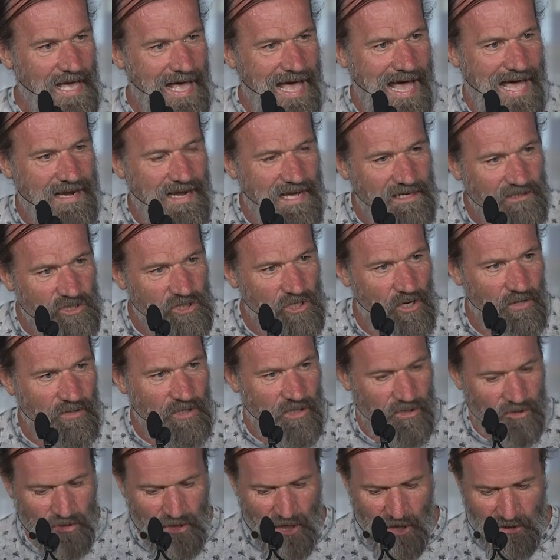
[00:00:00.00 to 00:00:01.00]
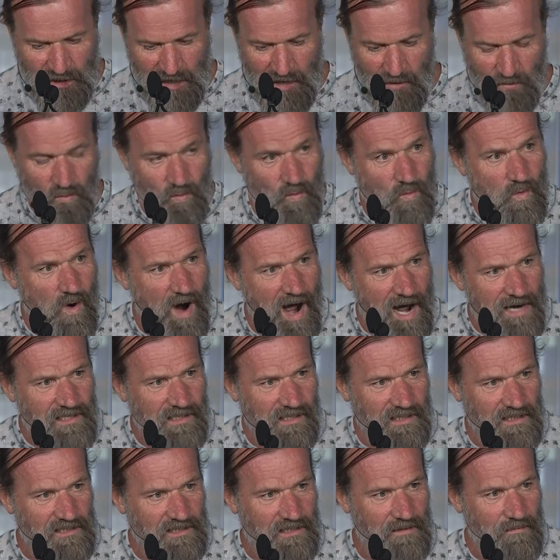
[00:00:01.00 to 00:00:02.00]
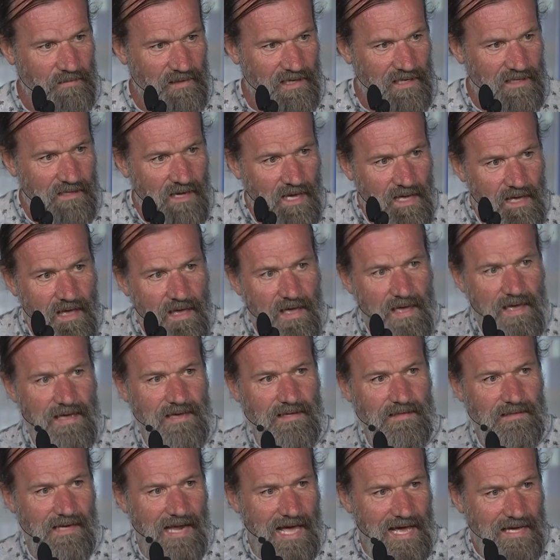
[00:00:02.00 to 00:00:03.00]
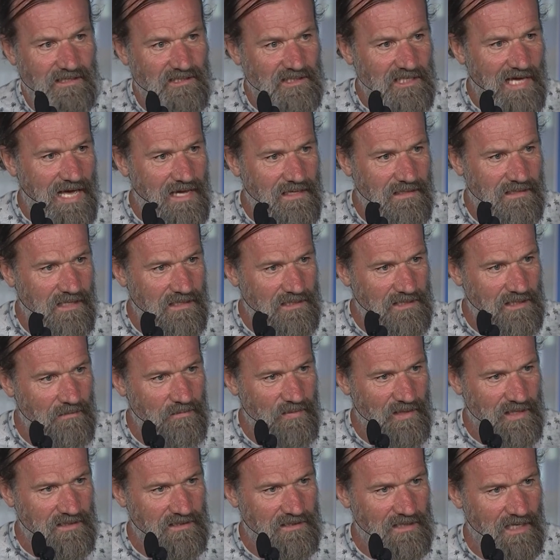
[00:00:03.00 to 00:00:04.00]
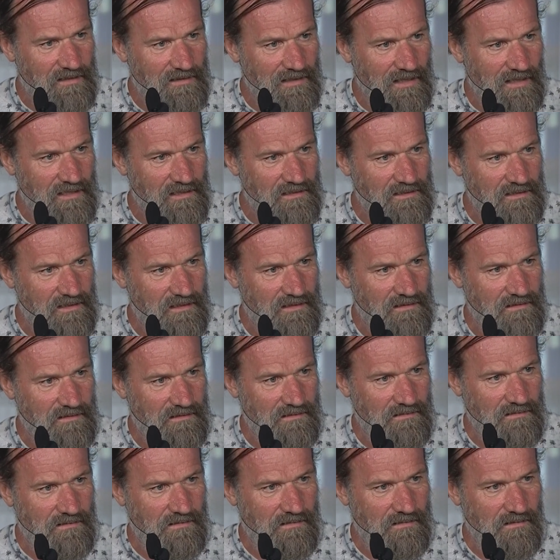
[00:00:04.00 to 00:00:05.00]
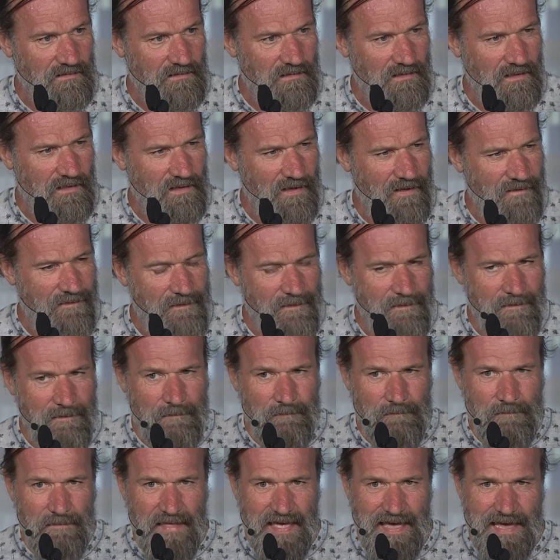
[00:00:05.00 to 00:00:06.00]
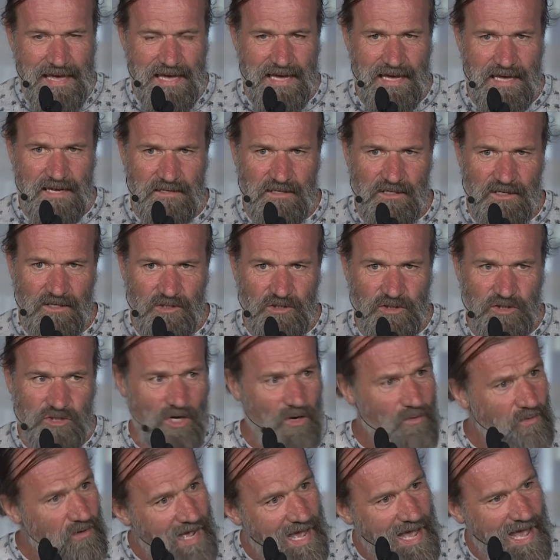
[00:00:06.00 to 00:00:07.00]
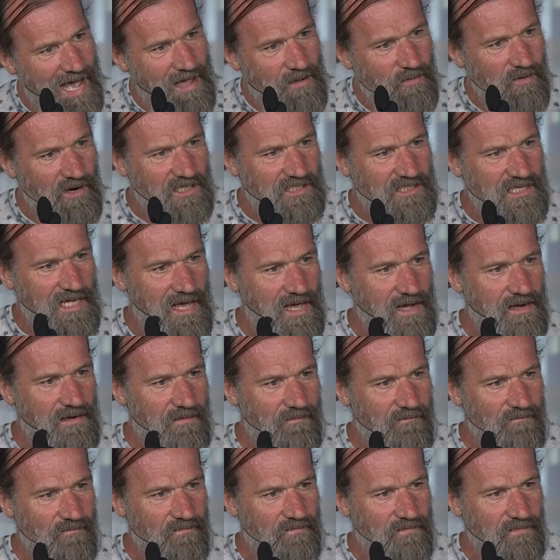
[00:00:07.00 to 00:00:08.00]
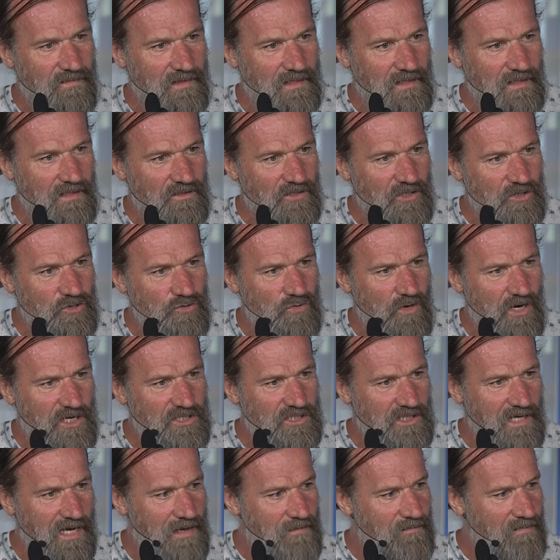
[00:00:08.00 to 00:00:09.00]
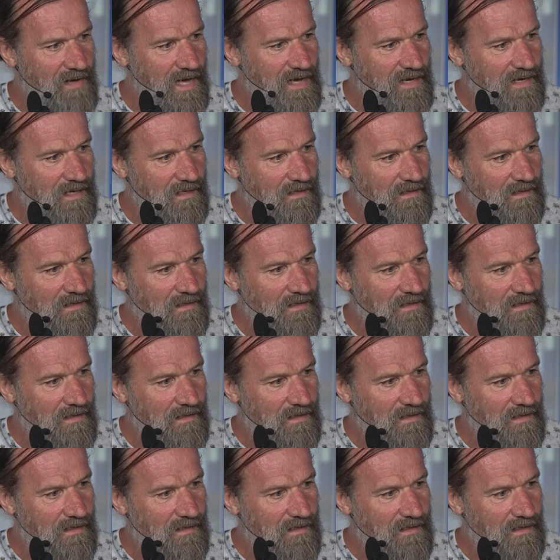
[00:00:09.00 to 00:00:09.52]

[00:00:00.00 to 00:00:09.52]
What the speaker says: And I showed it not in one discipline, in like 10 disciplines at least. And so I was there. The trust came back.